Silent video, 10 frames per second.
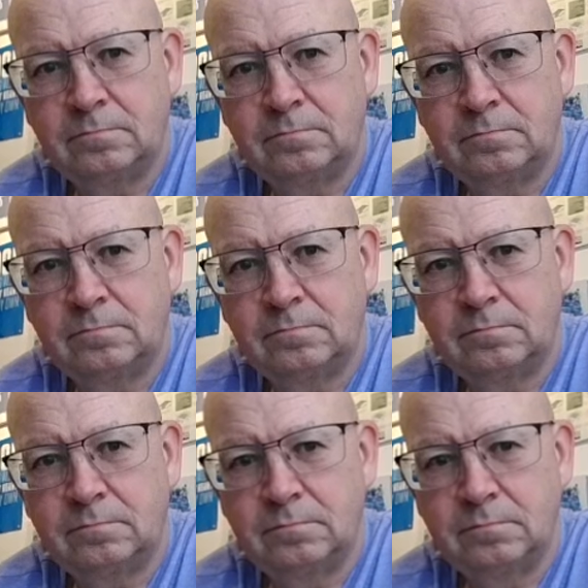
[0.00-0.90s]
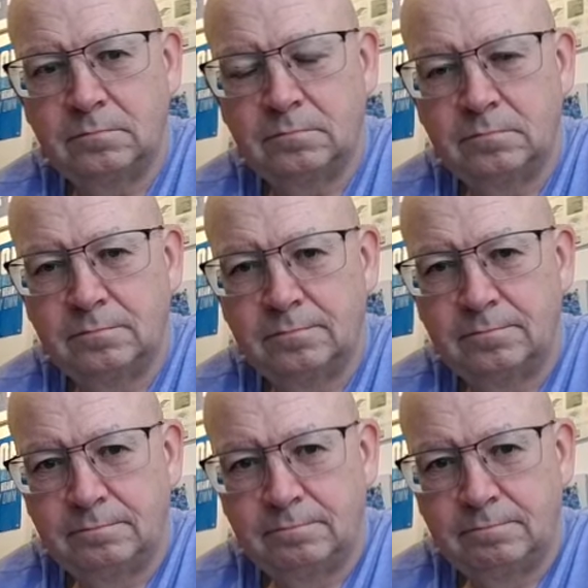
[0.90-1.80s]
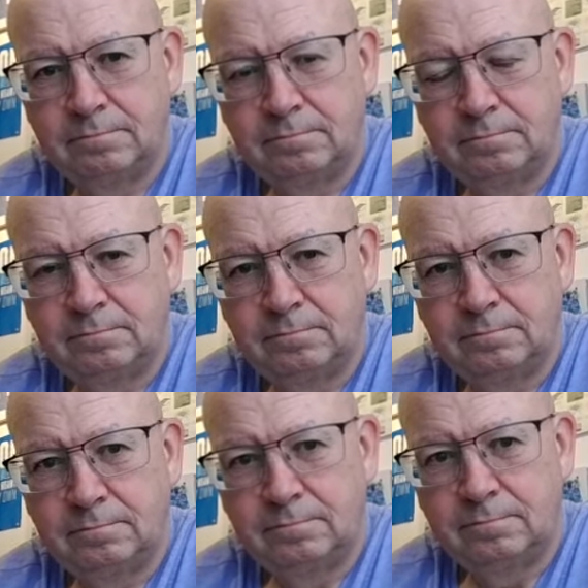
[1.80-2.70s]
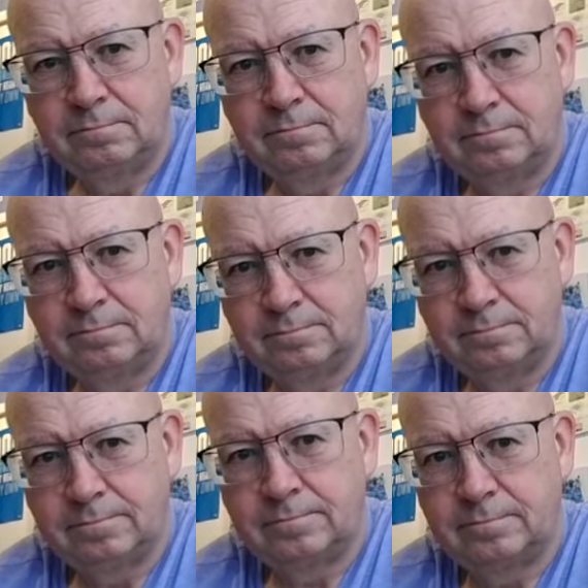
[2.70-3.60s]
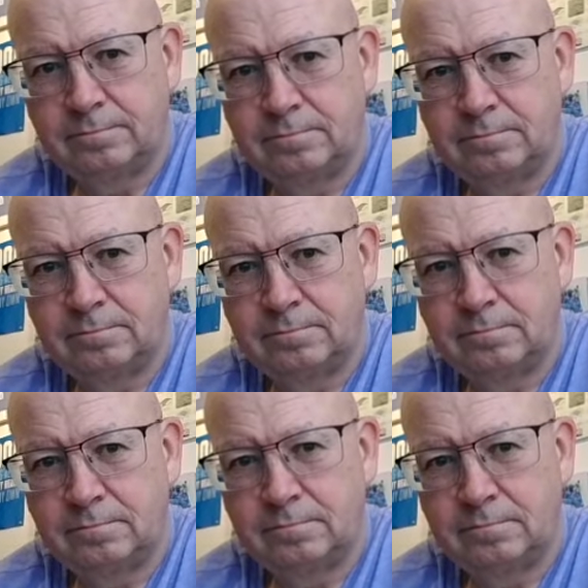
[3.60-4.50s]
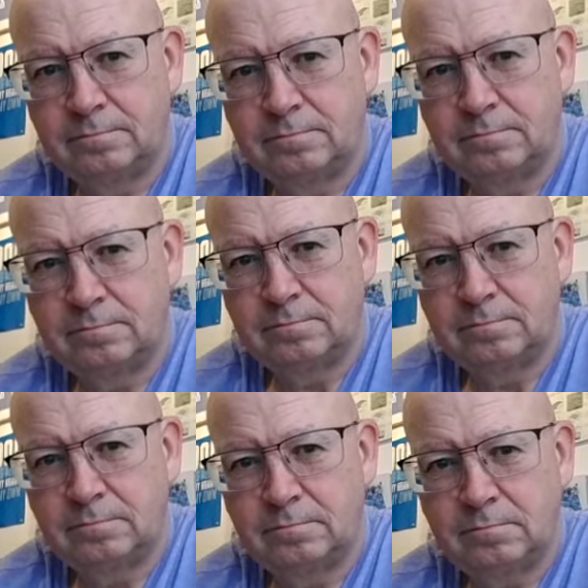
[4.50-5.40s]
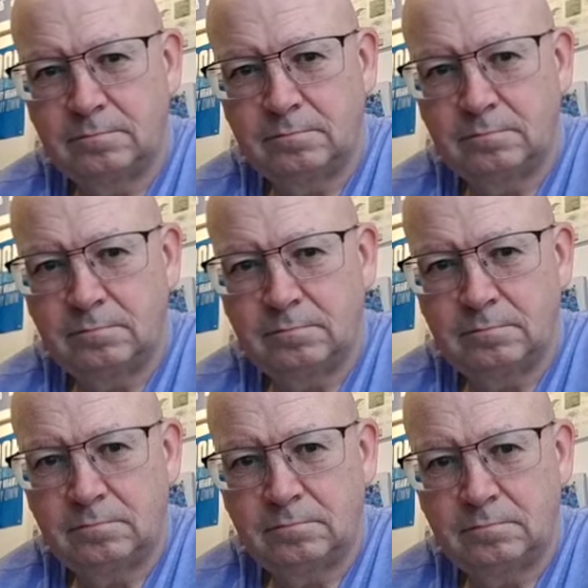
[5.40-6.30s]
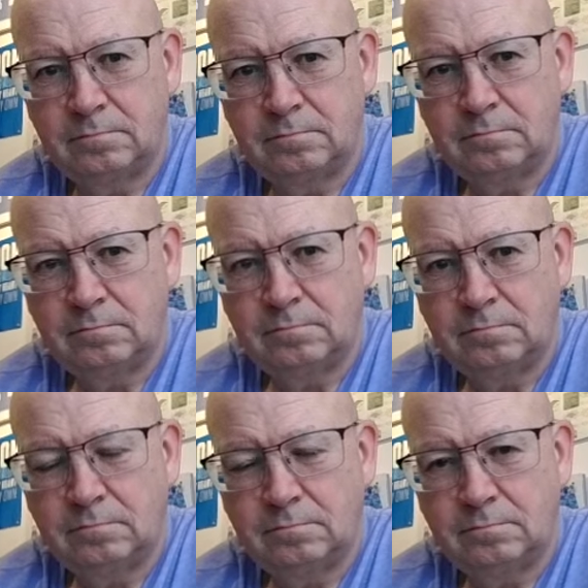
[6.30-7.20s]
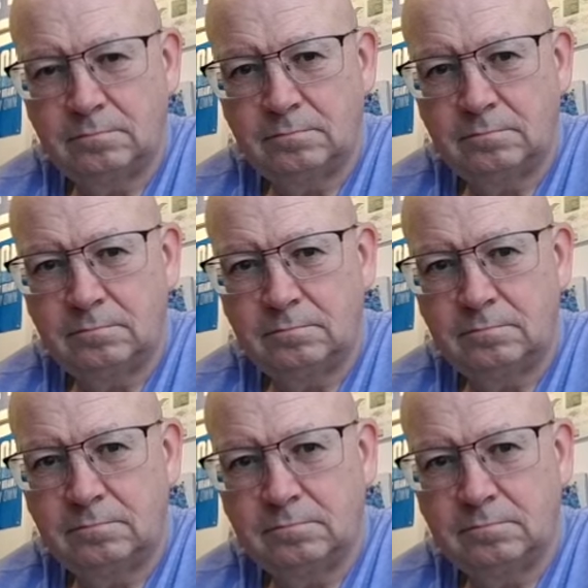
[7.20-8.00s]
[no speech]